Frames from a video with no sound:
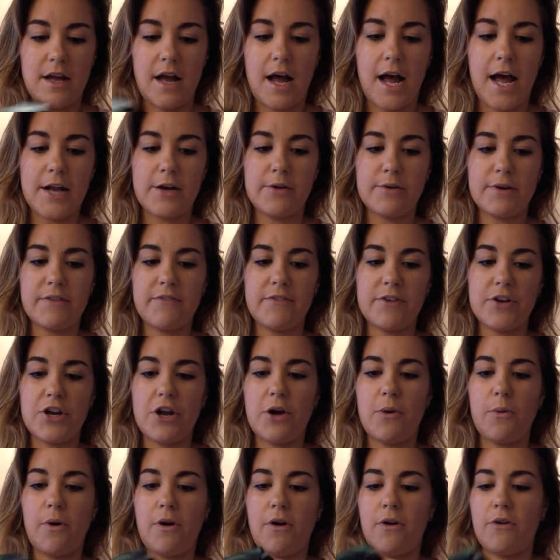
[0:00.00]
I don't even
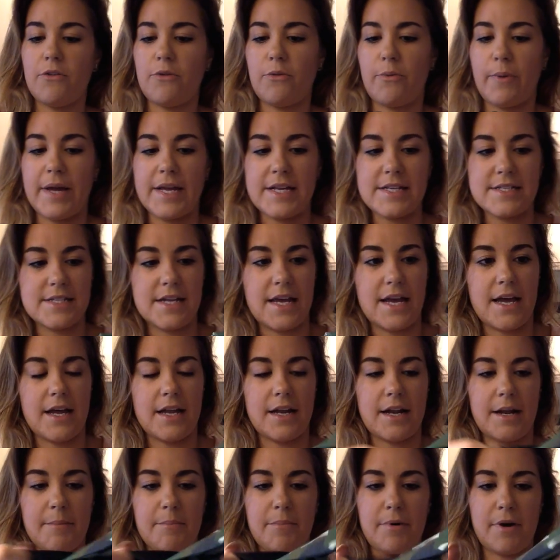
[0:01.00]
know all the ways yet, and
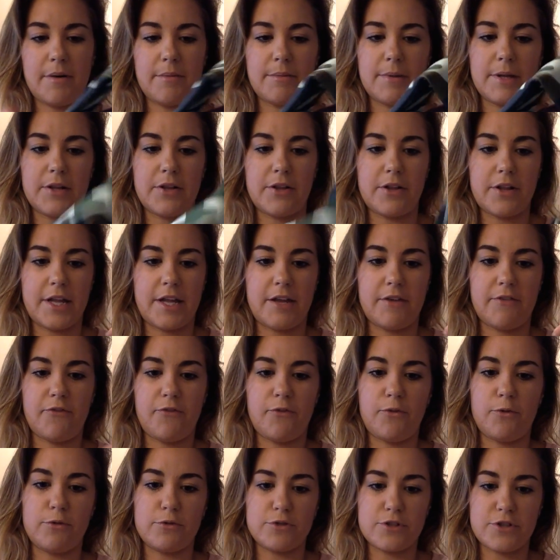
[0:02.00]
I probably look like a
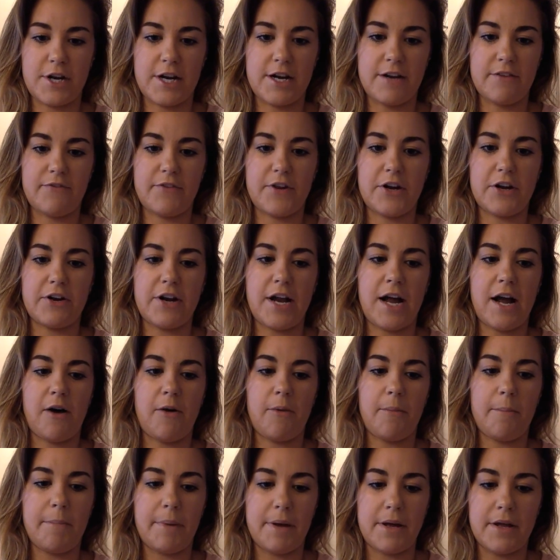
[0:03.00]
fool trying to figure it
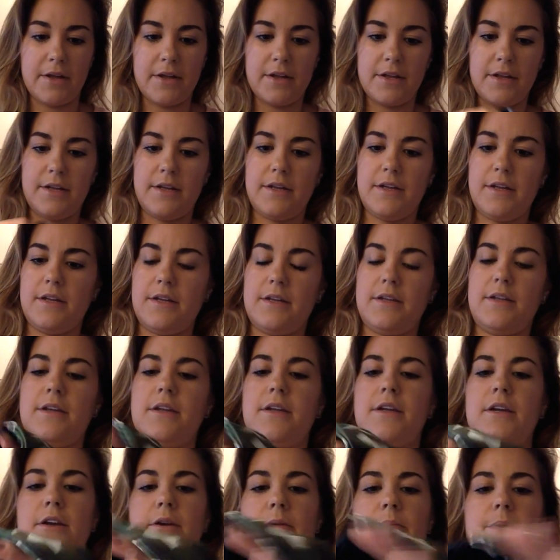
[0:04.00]
out, but
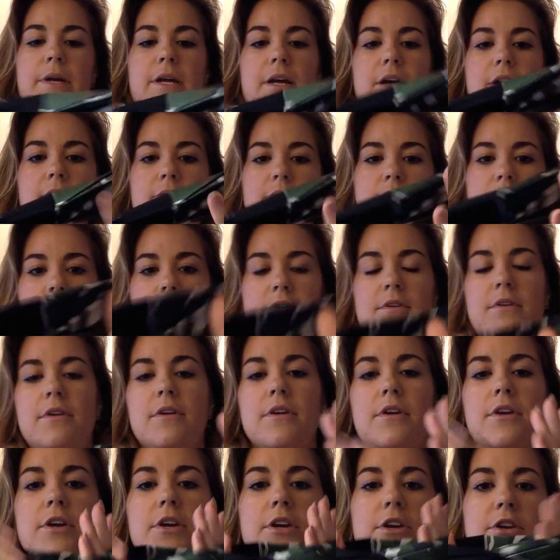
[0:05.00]
here we go.
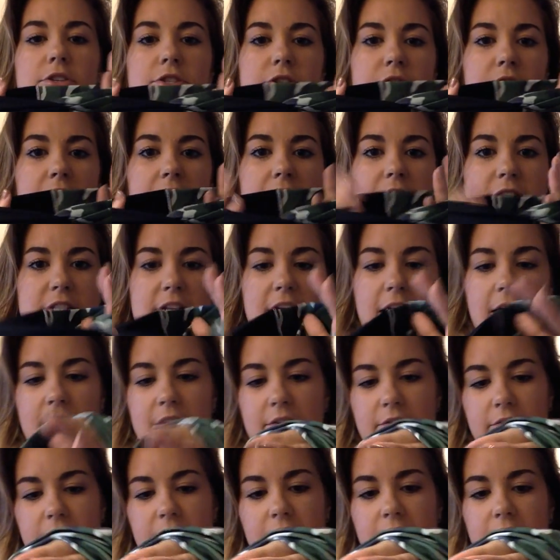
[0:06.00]
So there's kind
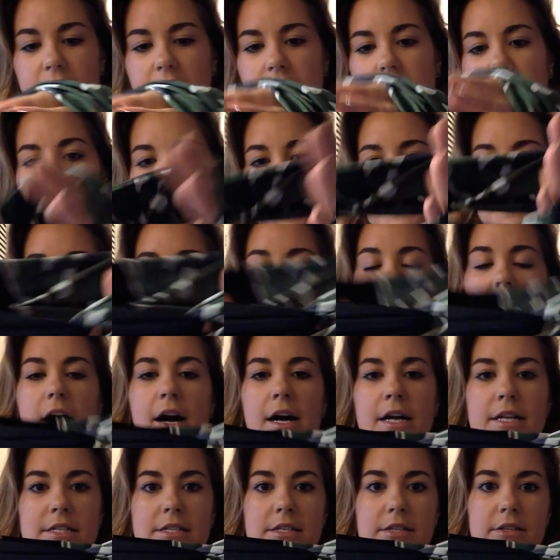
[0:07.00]
of in a
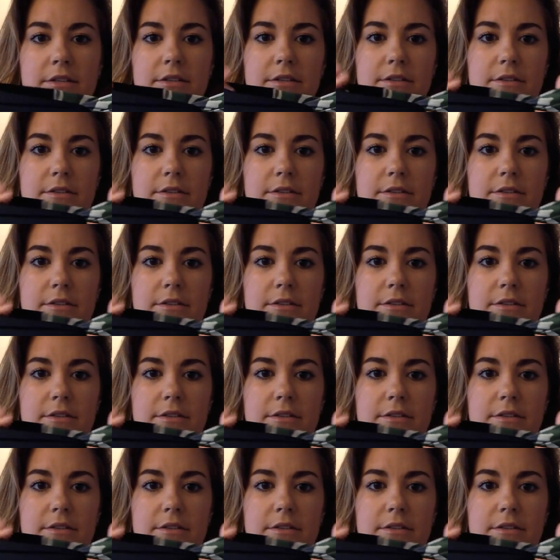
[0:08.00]
knot.